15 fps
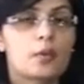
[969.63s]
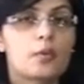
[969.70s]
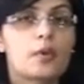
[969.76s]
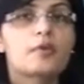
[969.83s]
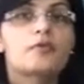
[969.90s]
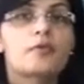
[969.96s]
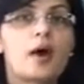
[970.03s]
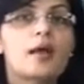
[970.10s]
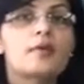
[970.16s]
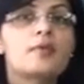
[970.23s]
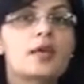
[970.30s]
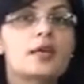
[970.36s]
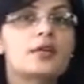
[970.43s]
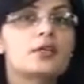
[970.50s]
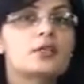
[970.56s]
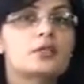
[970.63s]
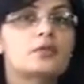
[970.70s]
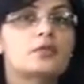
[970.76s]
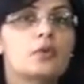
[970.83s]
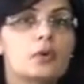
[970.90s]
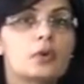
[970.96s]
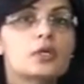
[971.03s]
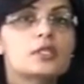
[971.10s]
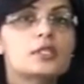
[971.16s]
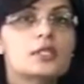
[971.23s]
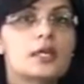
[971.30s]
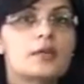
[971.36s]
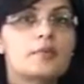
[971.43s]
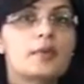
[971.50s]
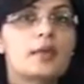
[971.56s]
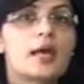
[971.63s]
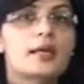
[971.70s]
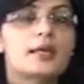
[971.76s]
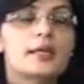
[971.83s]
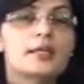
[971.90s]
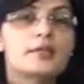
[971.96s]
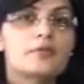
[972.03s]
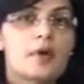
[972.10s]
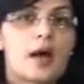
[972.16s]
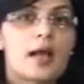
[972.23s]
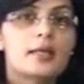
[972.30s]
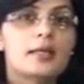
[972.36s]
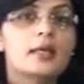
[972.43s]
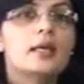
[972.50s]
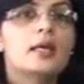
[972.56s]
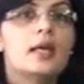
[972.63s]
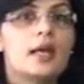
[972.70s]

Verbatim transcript: where five areas of focus have been identified.